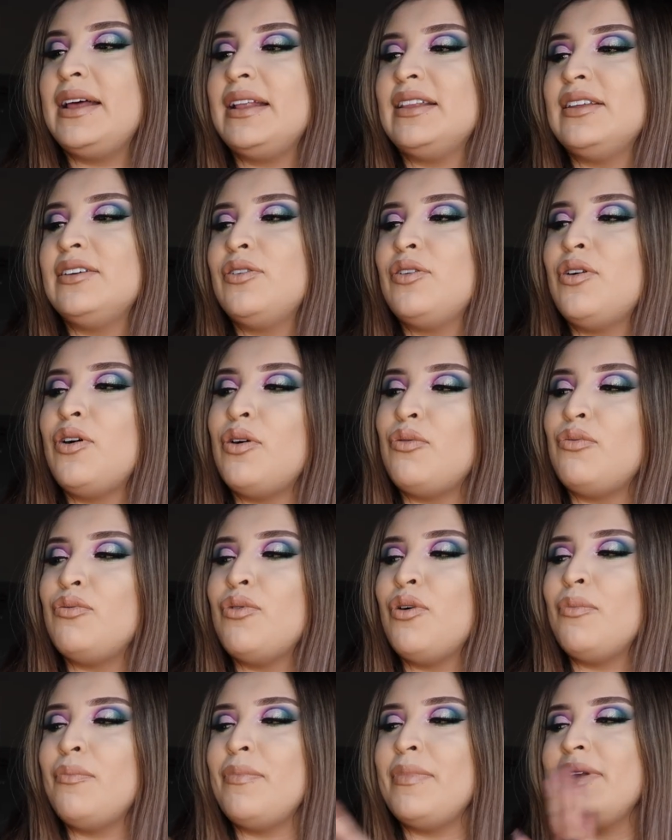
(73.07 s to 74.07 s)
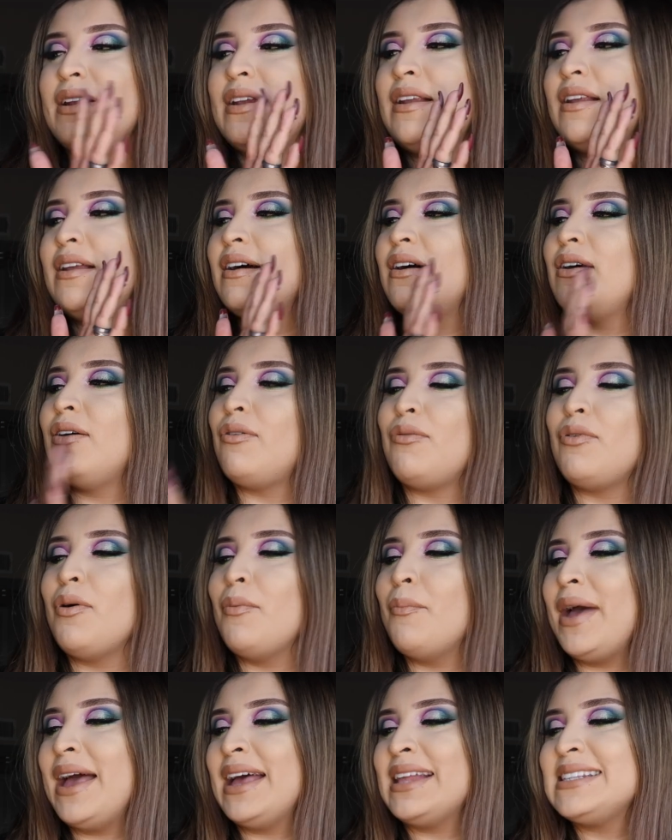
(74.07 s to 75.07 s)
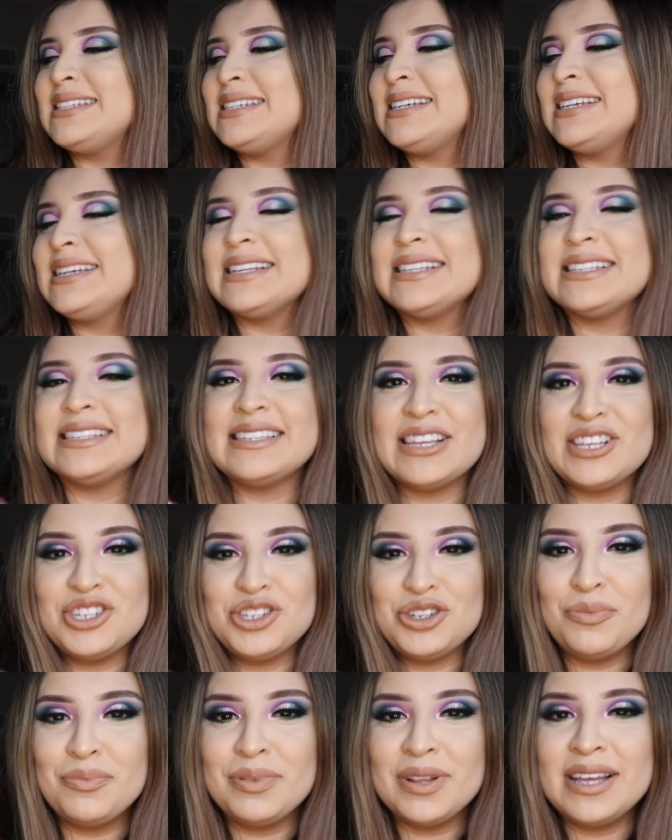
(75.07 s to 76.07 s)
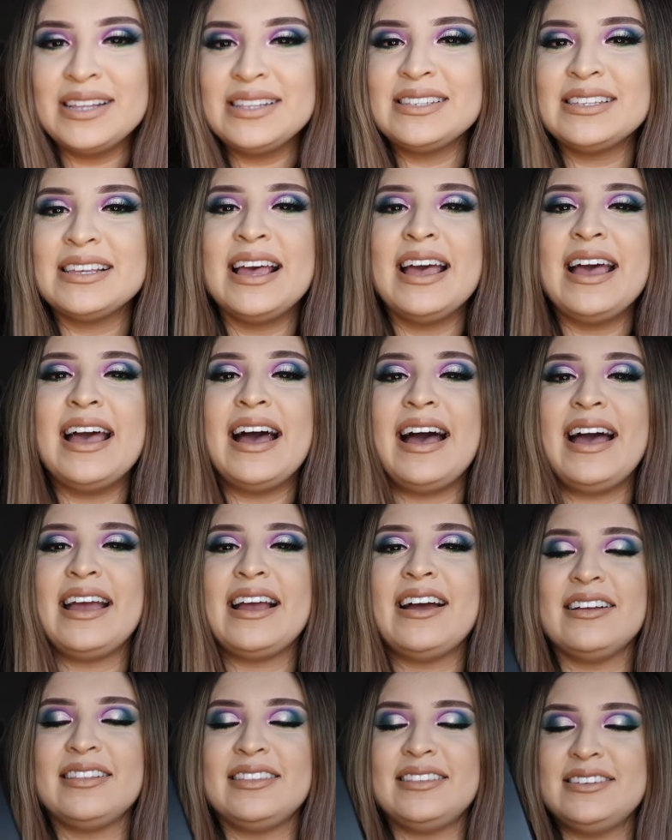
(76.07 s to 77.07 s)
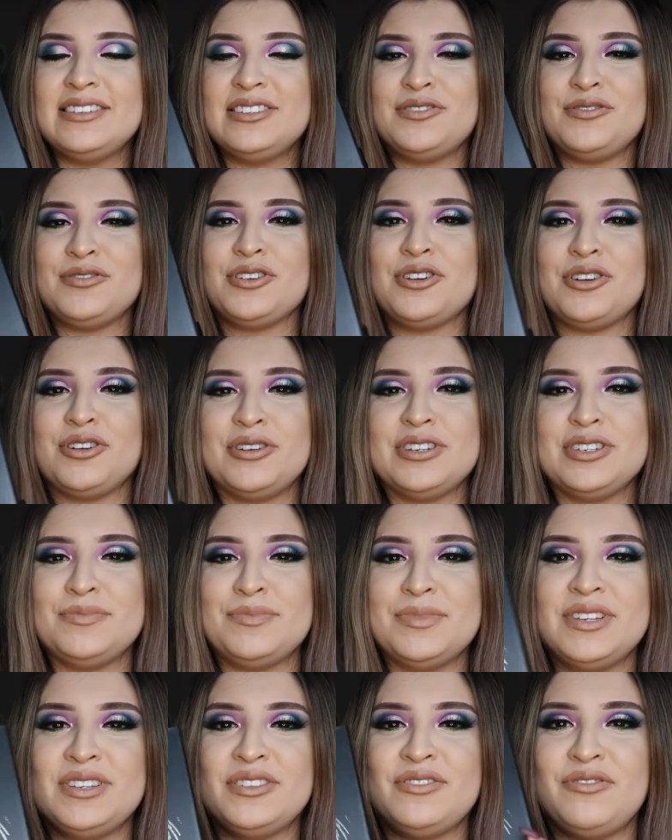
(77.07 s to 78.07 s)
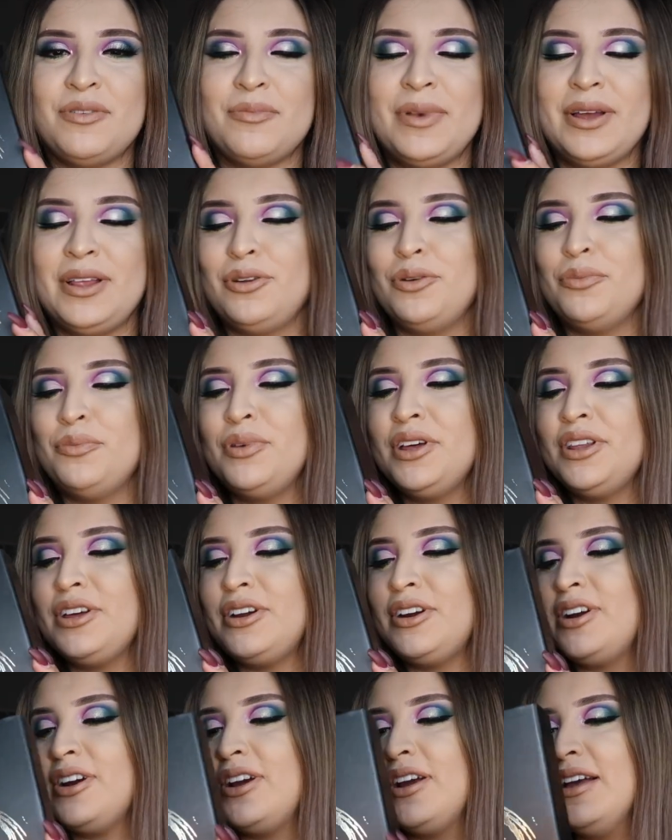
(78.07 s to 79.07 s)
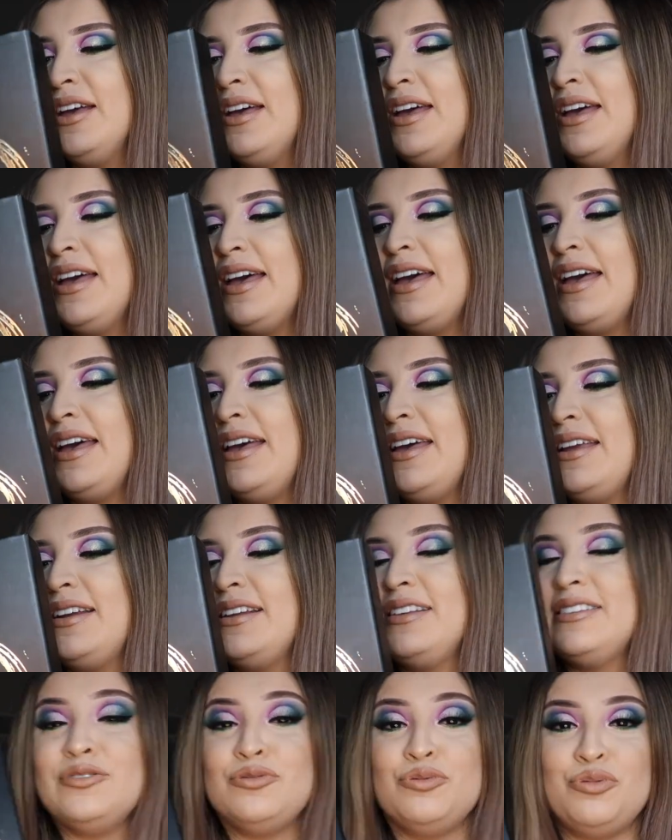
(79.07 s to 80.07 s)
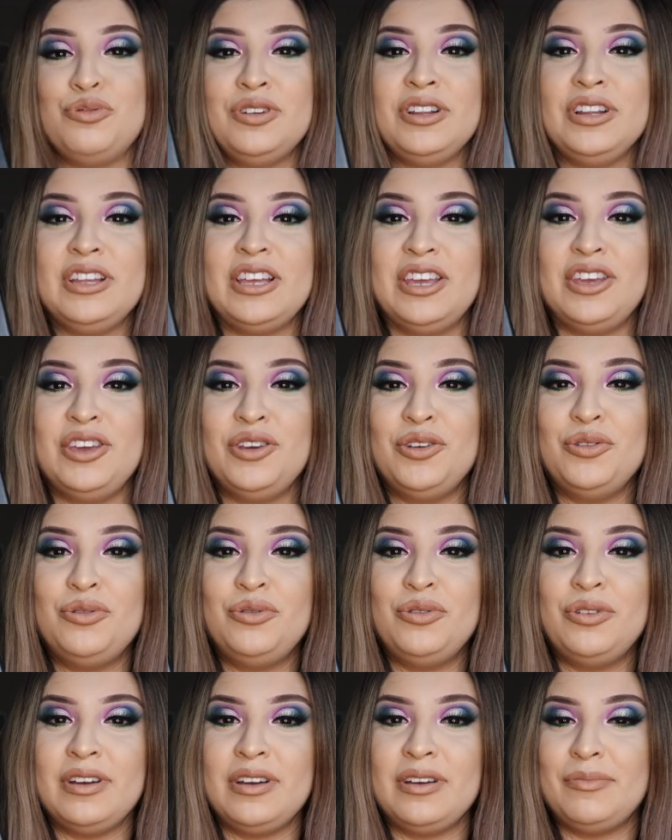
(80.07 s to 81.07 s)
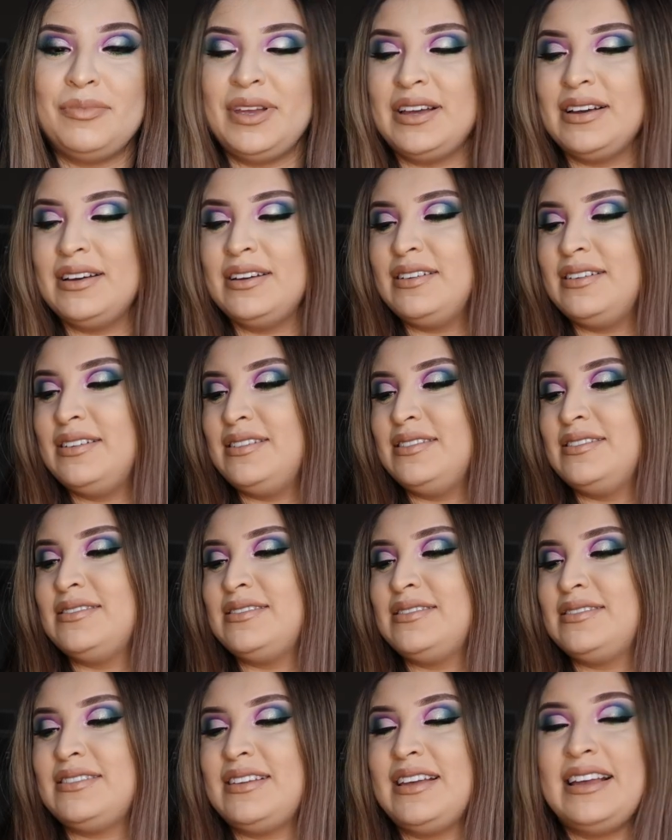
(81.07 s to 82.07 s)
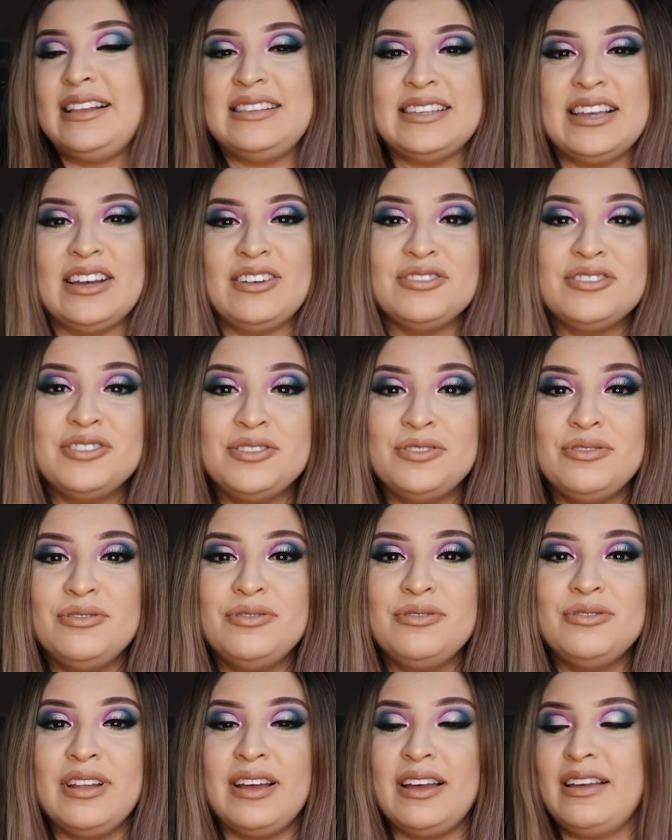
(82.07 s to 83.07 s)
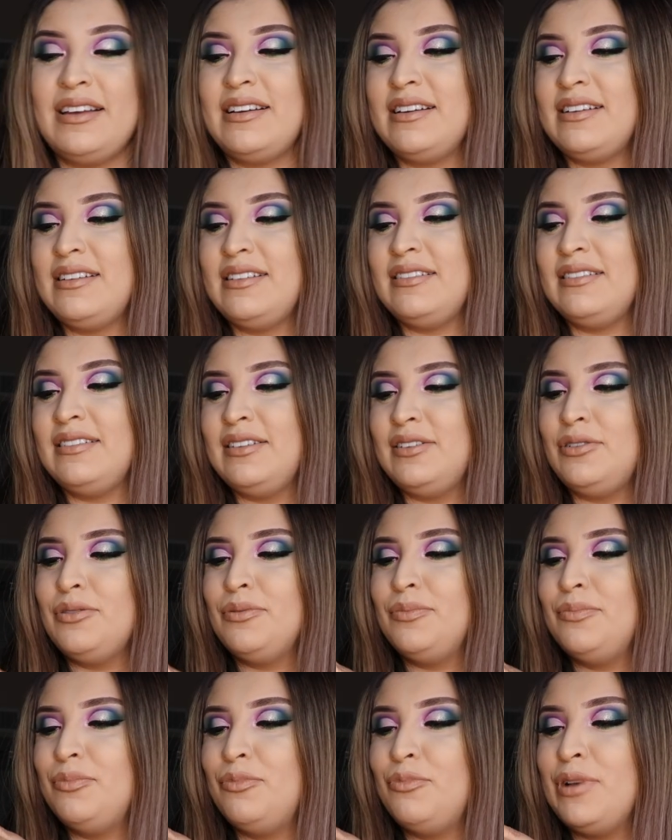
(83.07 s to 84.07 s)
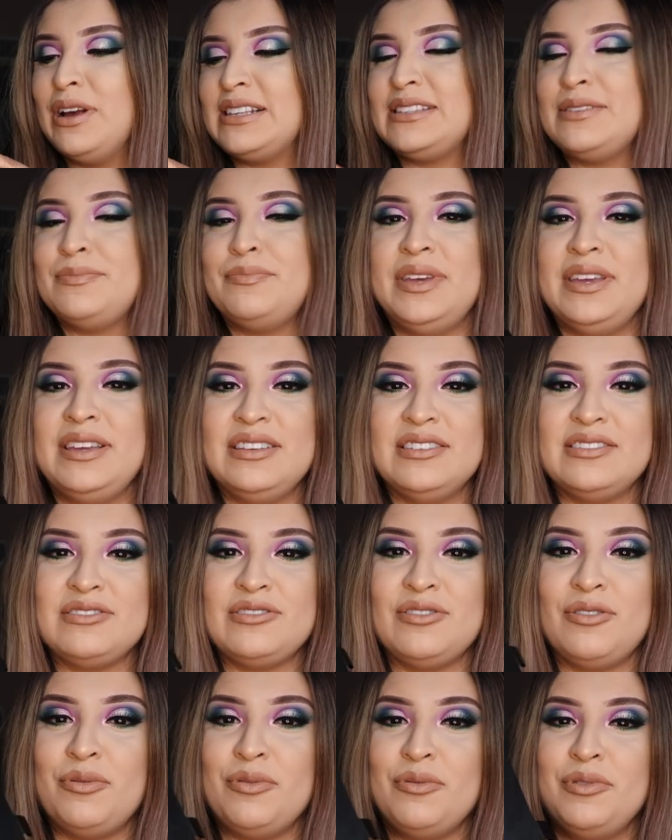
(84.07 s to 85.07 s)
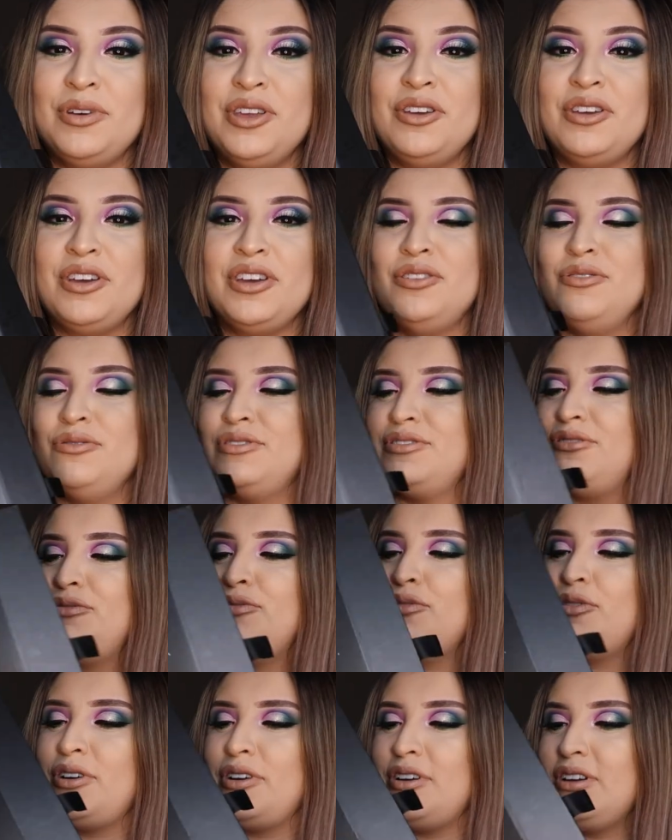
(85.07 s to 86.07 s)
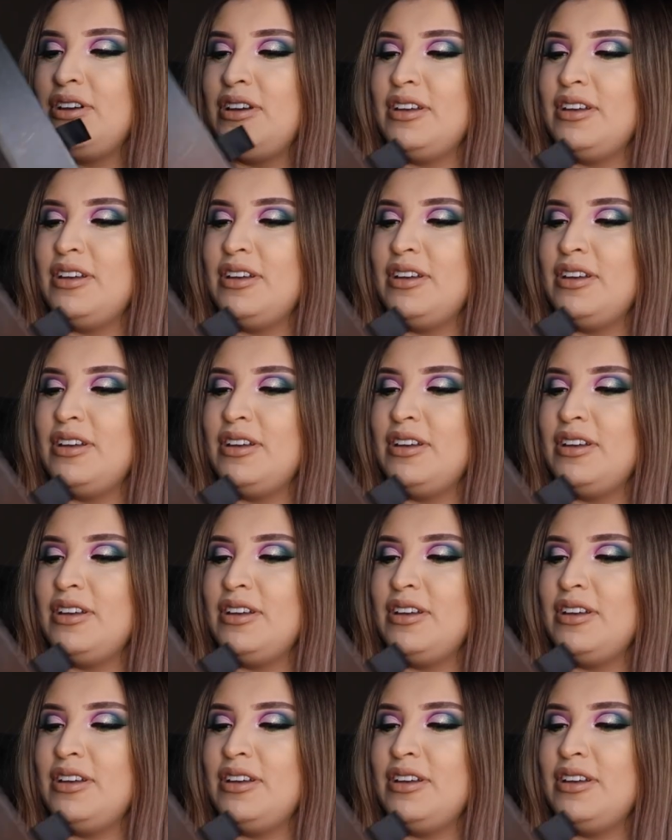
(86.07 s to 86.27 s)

my little aroman romantic essential blends i got this for christmas from my little brother and it's really cute because it tells you like little recipes so what you can use it for